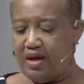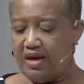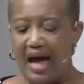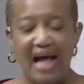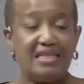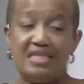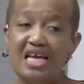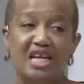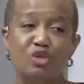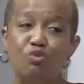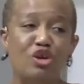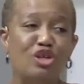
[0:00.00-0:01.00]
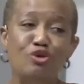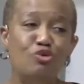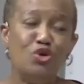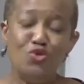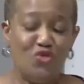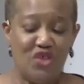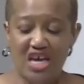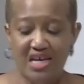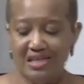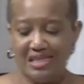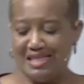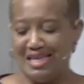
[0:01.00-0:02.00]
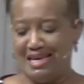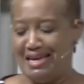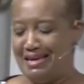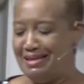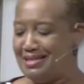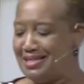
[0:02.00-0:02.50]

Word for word: God says, when you do these things,